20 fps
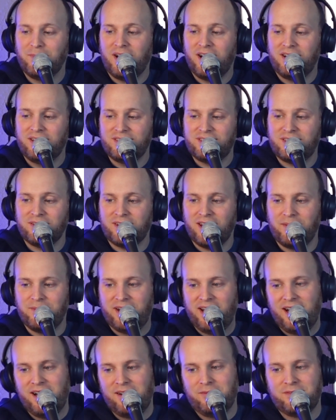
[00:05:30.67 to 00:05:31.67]
Also
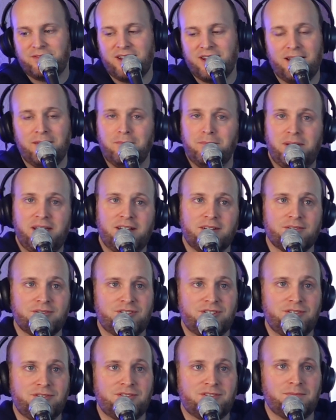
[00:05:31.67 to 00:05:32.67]
coming out, we've got
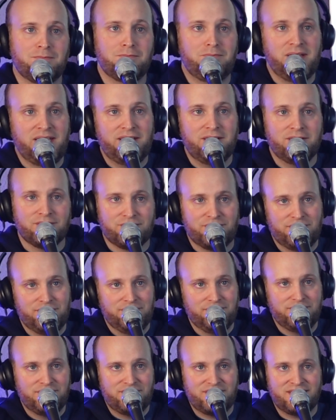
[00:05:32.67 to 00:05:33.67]

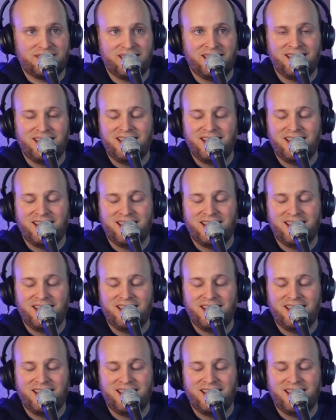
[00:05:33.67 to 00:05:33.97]
Beetlejuice